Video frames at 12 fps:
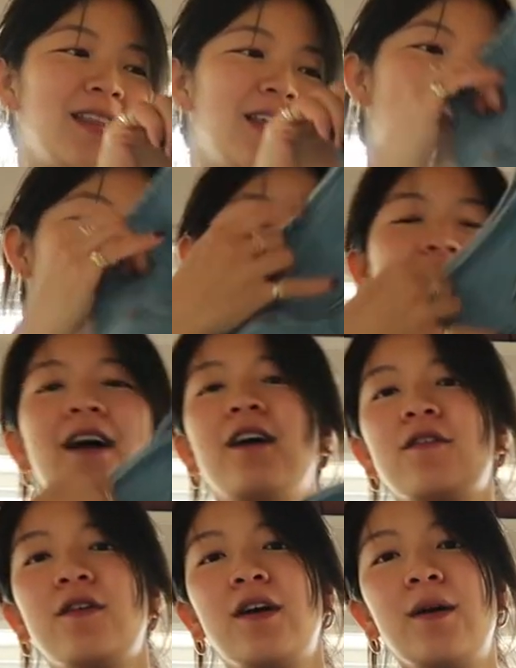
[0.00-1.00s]
Like I
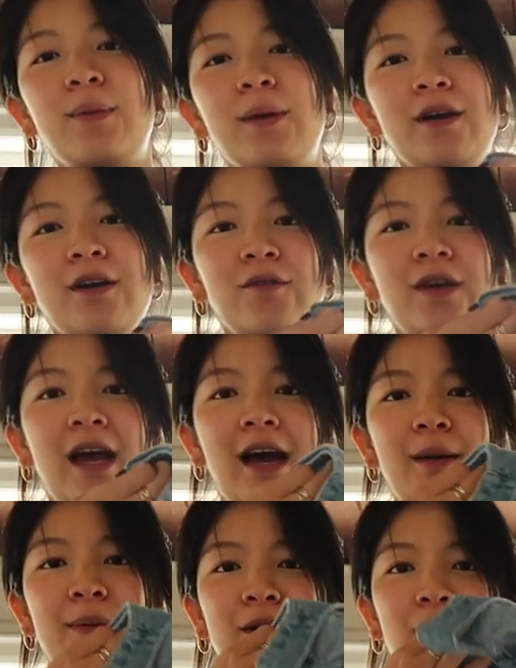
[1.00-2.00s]
have a pair of
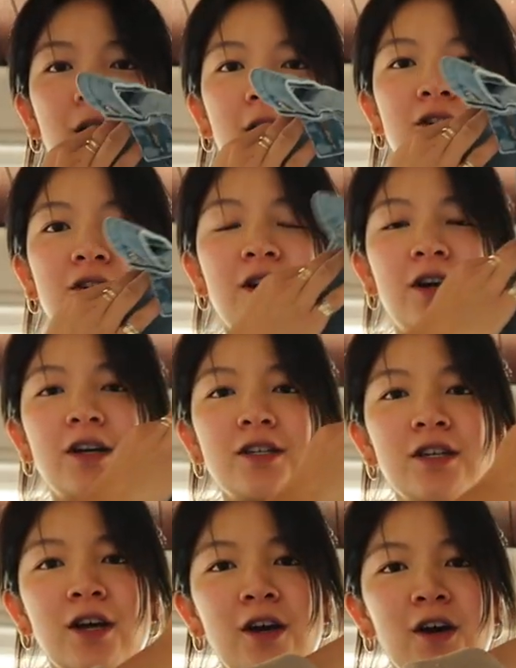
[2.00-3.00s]
Gap and
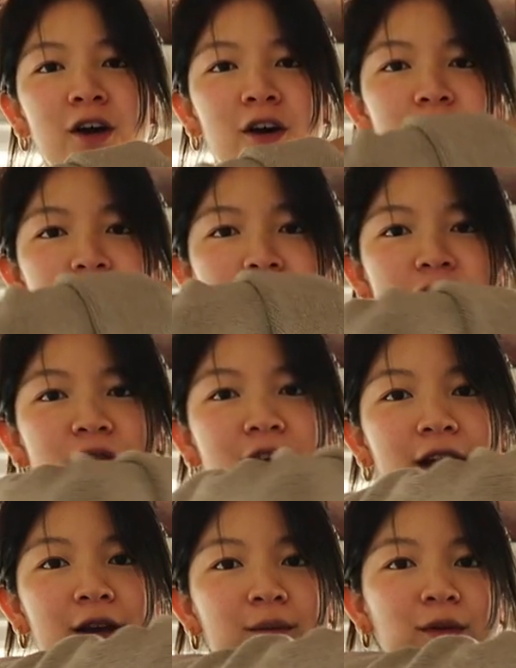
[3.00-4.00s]
Oshkosh overalls for
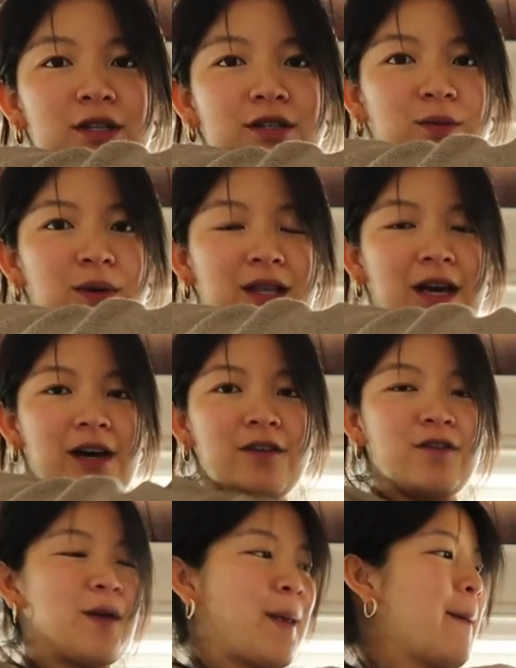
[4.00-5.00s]
him, which we
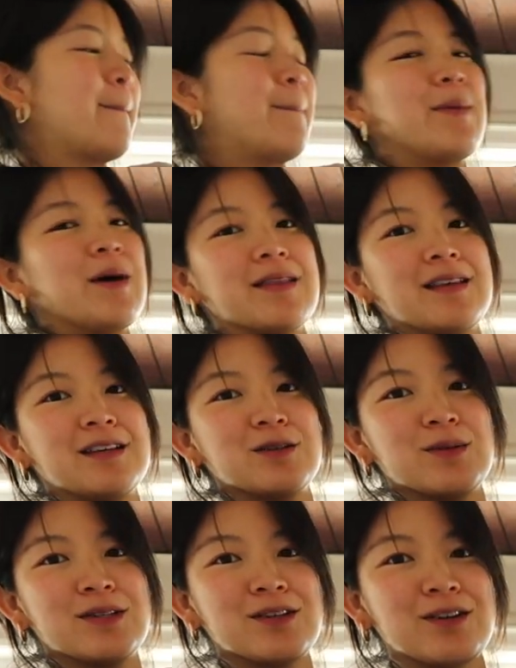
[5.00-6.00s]
love. But these
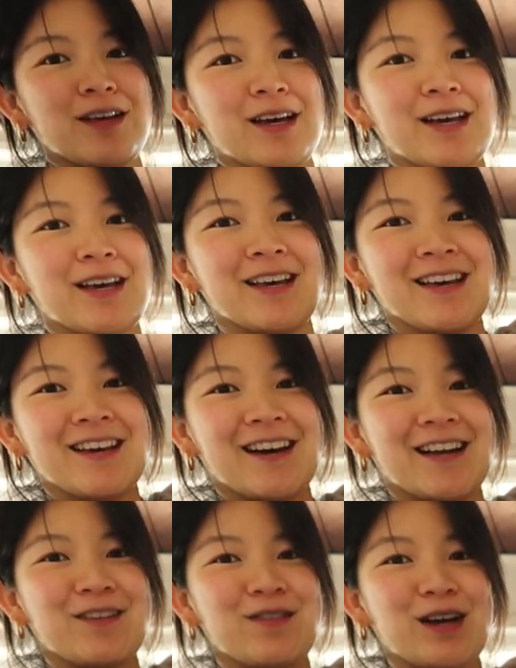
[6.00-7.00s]
ones are like
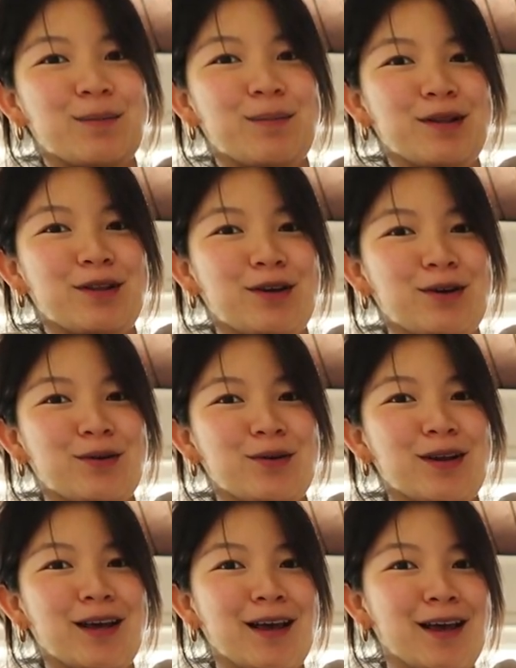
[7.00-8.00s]
kind of like a
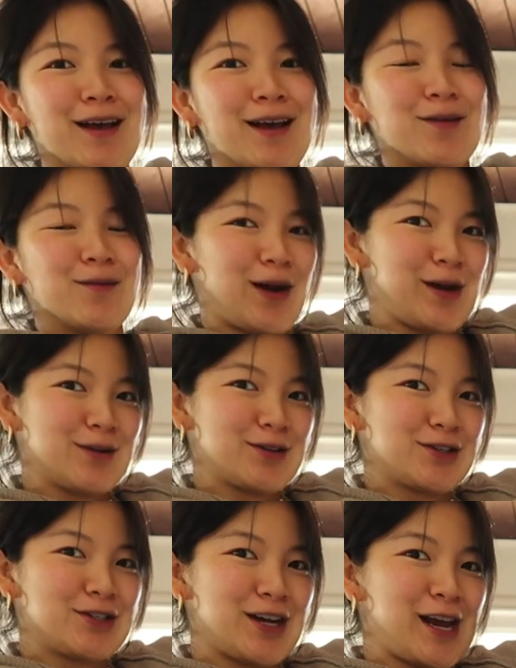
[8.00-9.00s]
balloon rounder
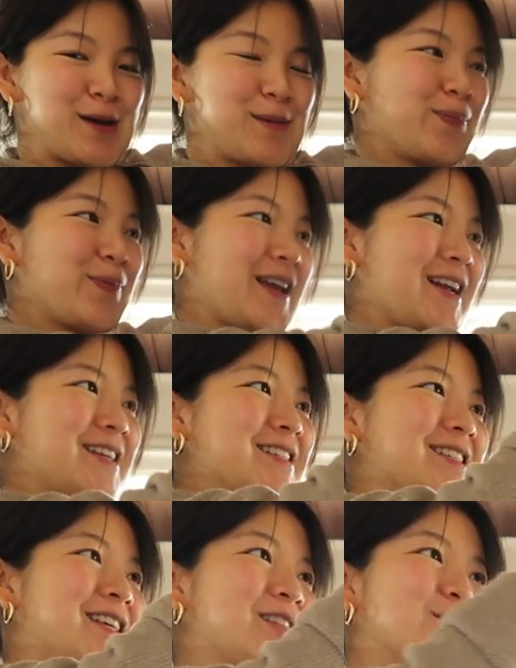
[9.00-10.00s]
shape and I
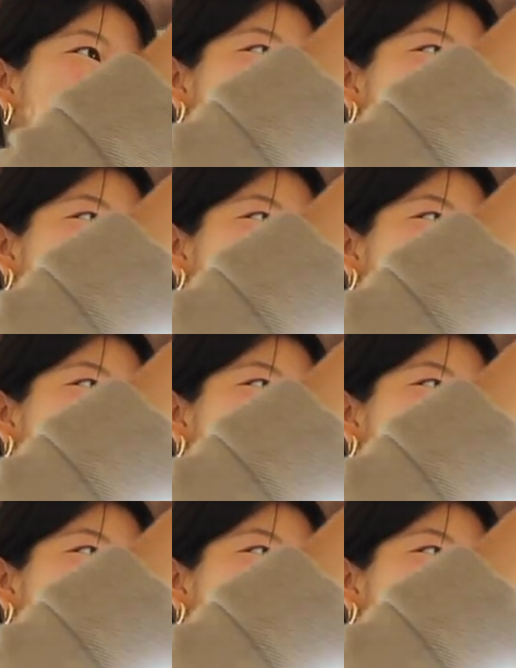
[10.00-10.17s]
just think they're